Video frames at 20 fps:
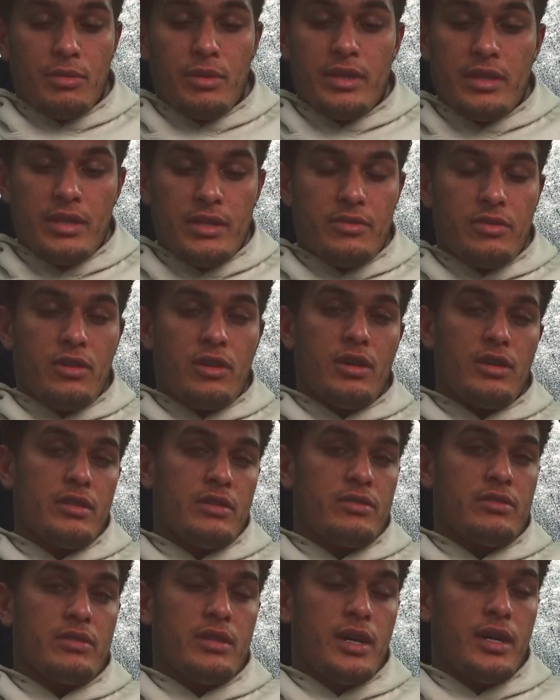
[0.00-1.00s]
this car and the
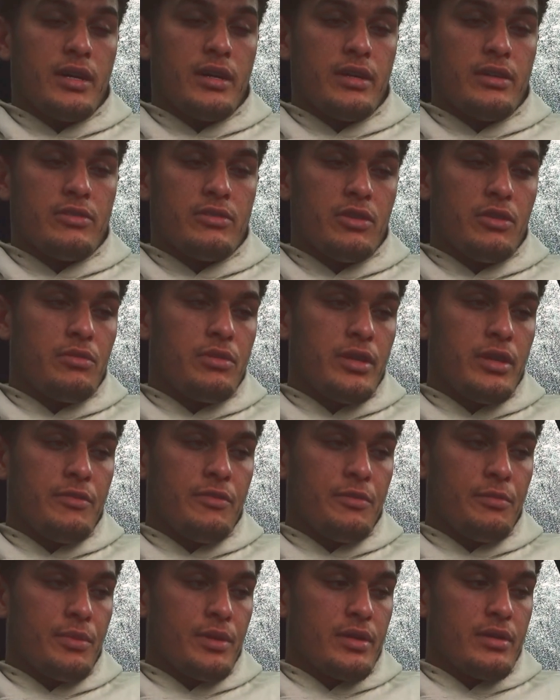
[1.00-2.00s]
Sonata is so
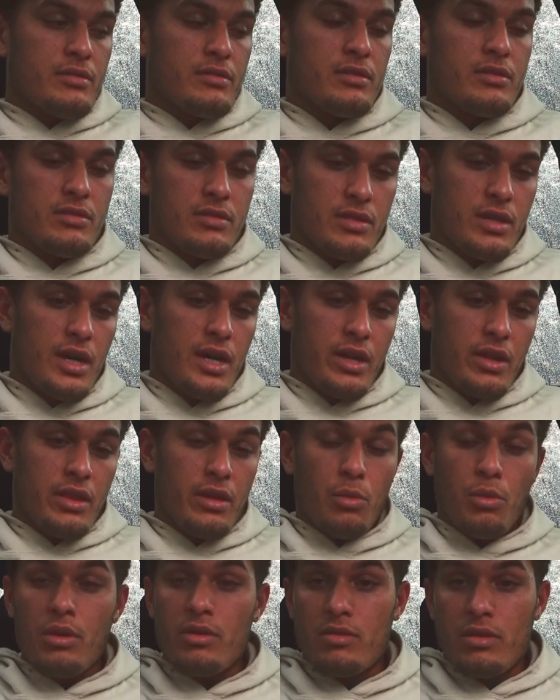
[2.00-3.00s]
different, because the Sonata, there
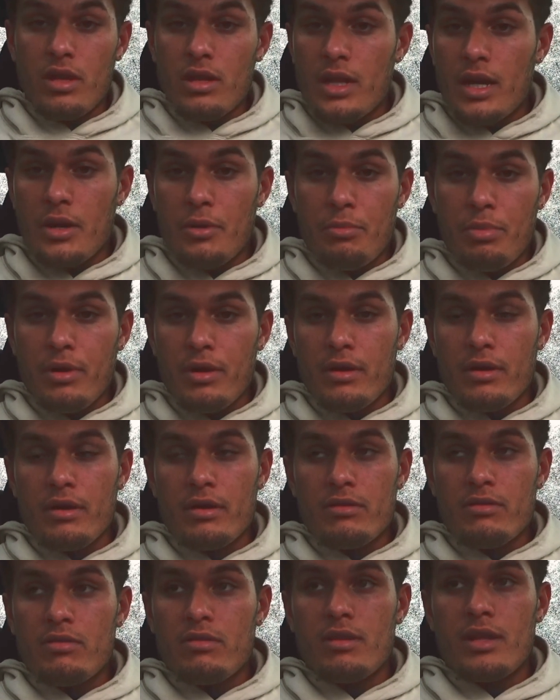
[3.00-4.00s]
wasn't a lot of parts.